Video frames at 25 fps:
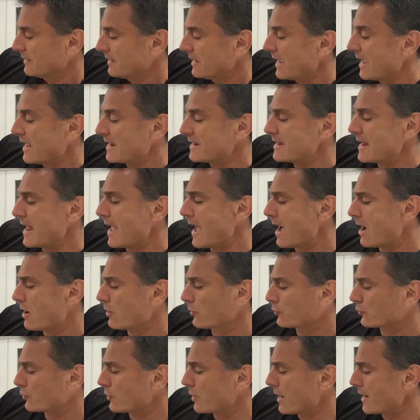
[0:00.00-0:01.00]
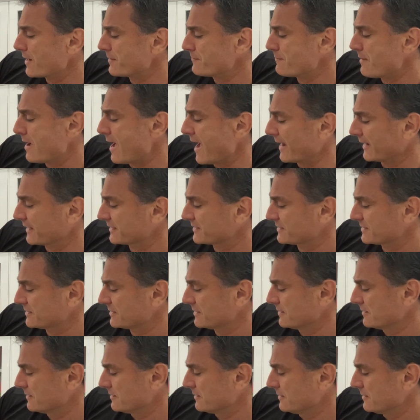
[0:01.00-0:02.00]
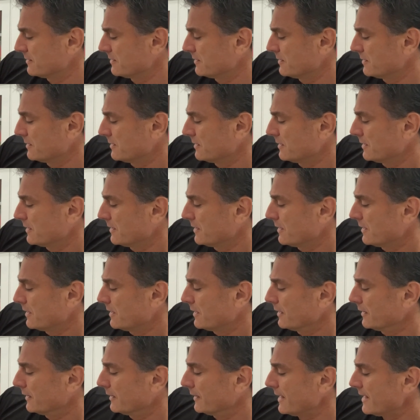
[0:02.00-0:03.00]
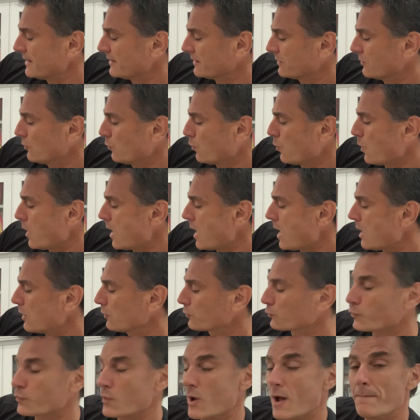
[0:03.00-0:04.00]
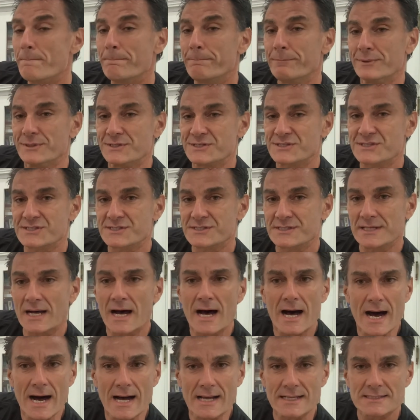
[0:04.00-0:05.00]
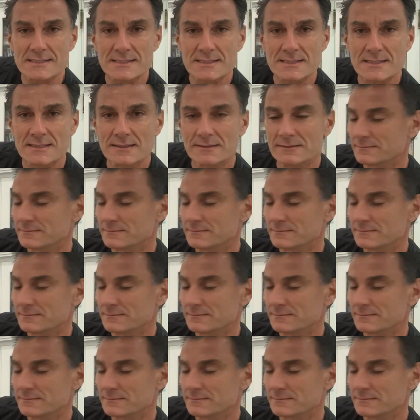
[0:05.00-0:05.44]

"And now," cried Max, "let the wild rumpus start."